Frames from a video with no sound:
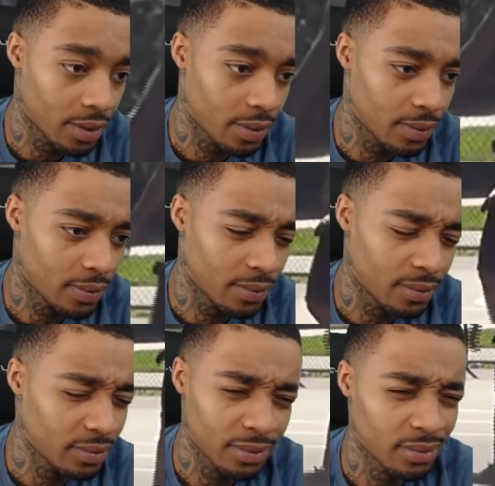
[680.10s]
seeing the
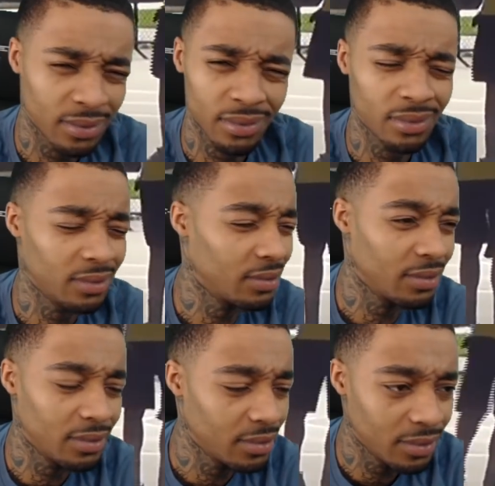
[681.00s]
confidence of
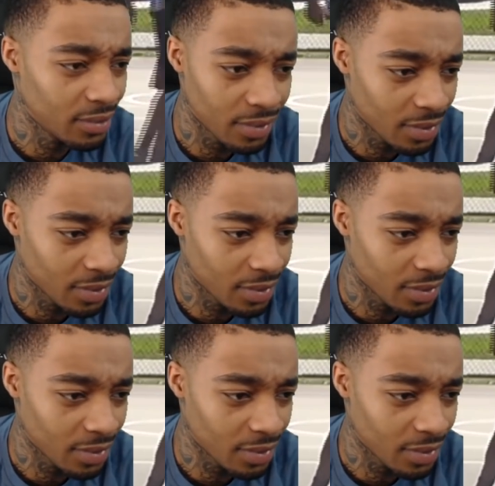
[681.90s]
Flight following his